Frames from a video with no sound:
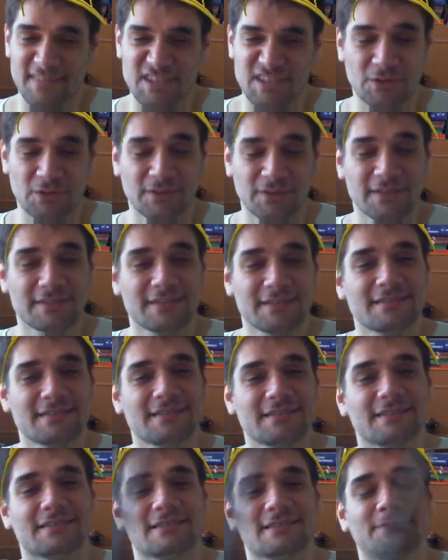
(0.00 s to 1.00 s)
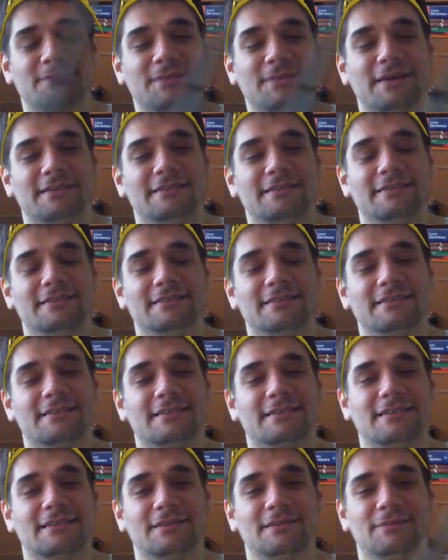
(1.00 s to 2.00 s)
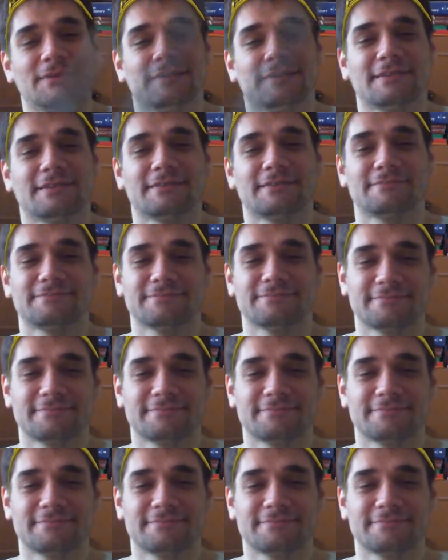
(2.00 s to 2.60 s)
So this is it, my dear Artemis.